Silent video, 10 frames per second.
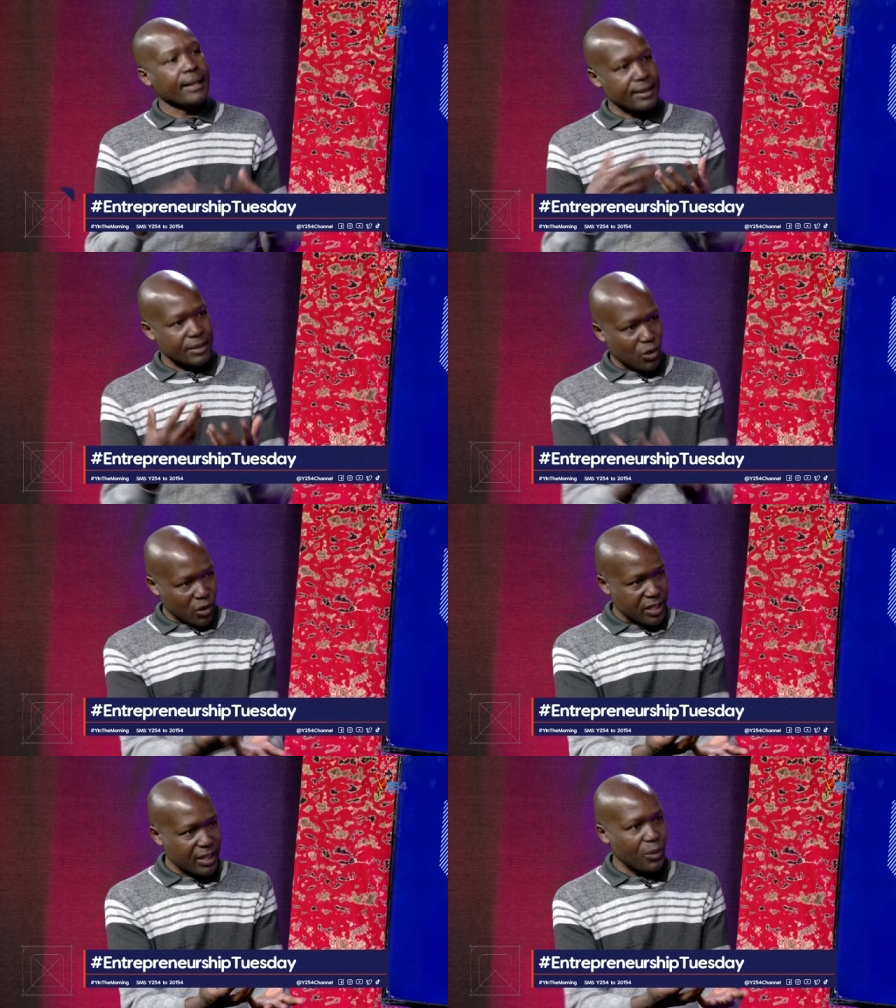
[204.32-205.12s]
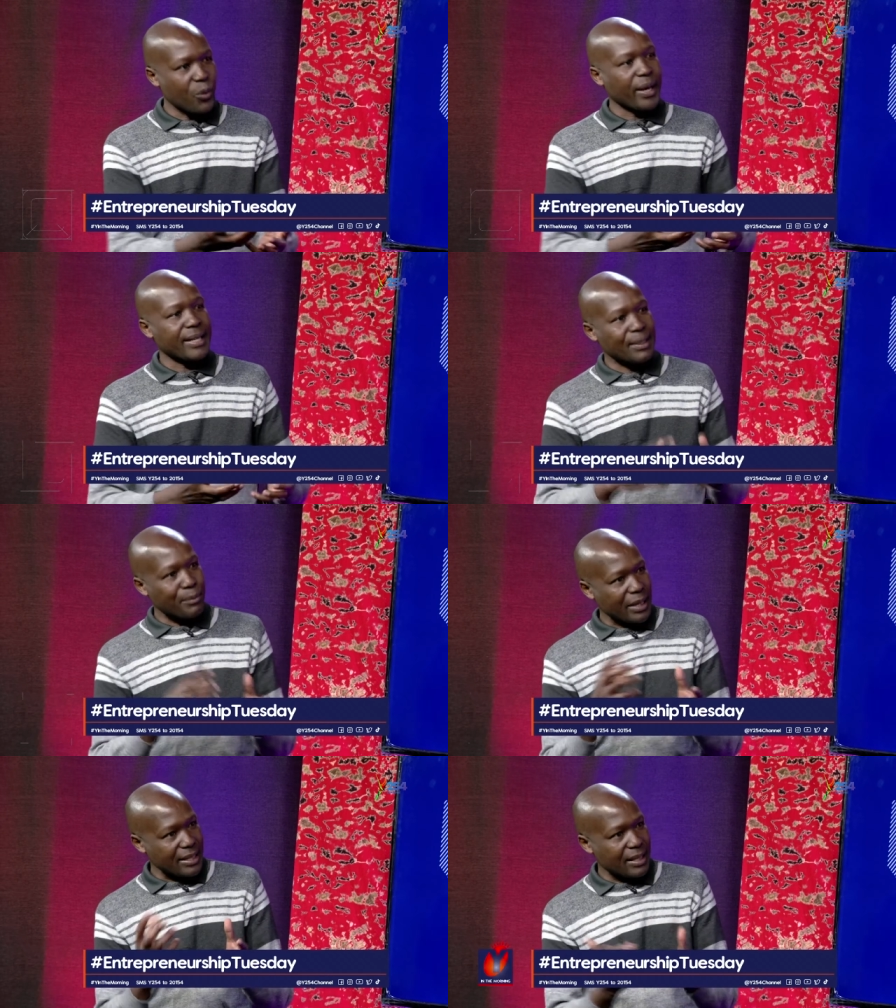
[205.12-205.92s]
Then there's coaching where
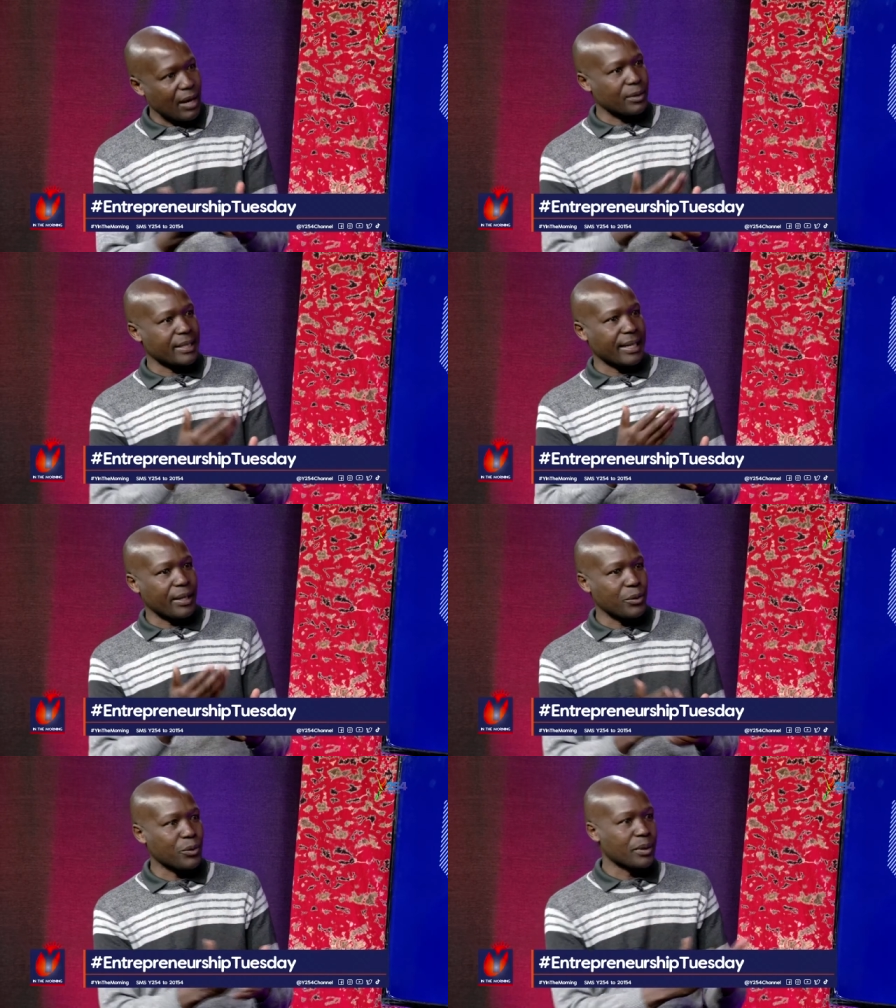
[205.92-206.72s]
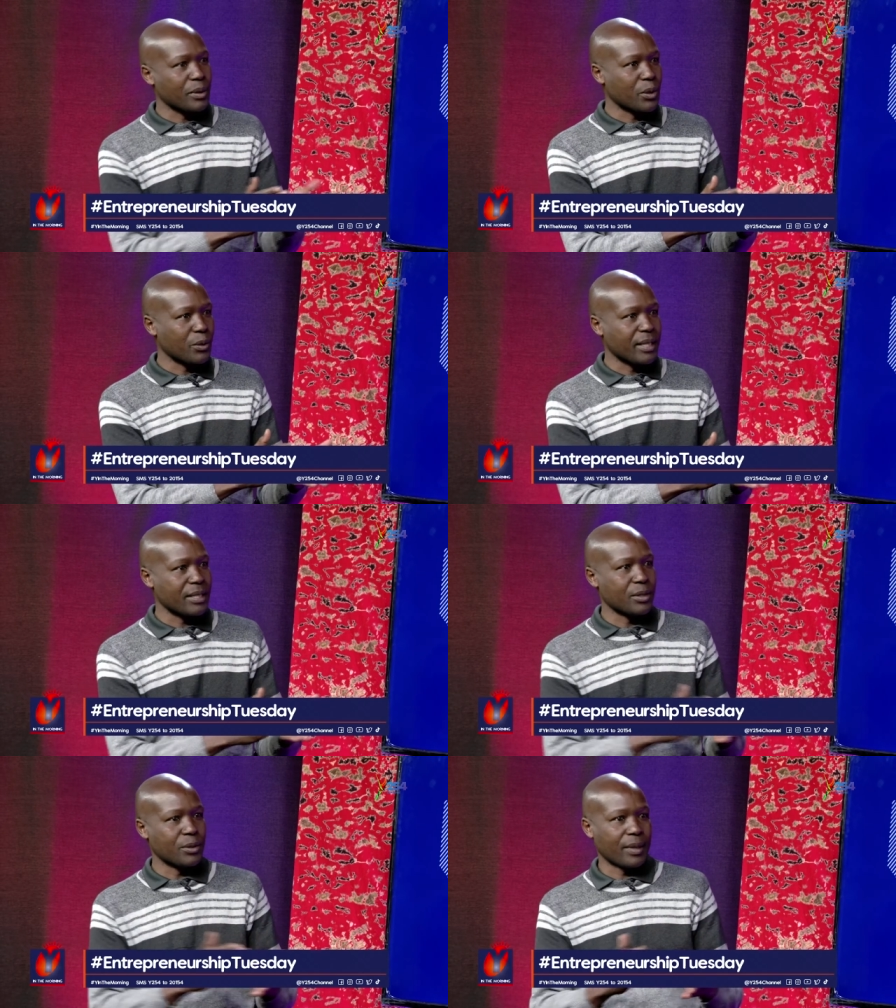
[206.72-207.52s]
somebody is now telling you, do
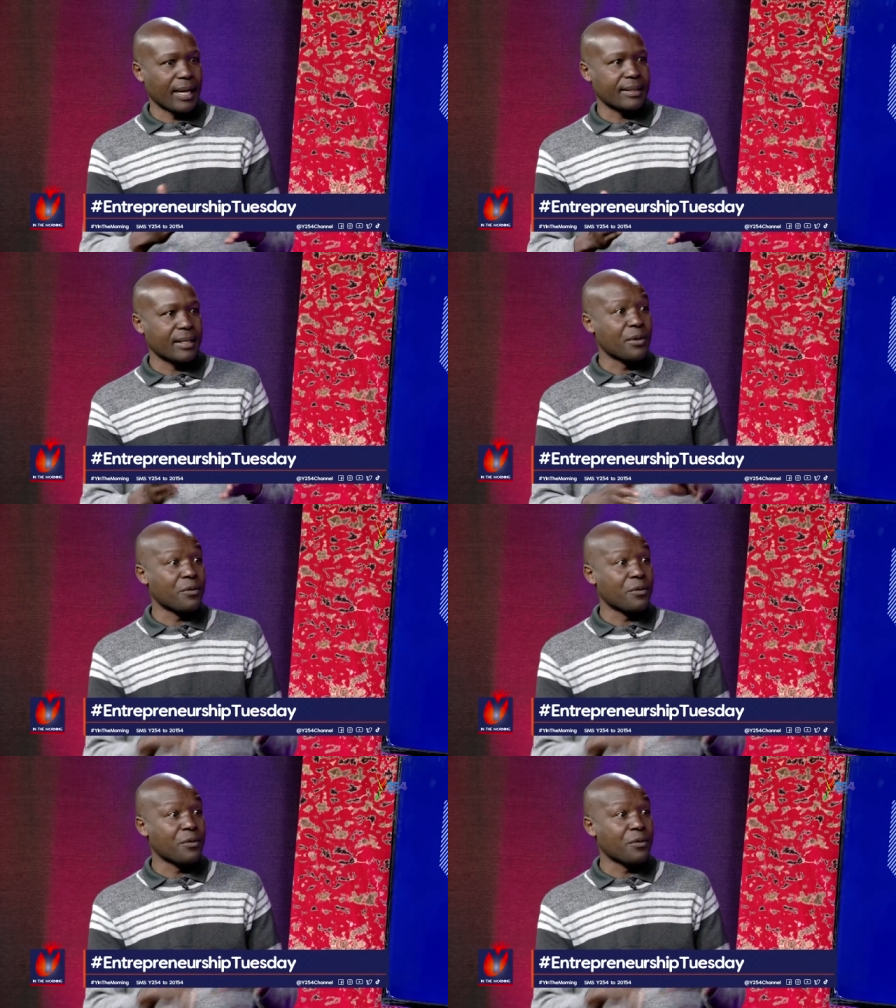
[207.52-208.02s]
this, do that.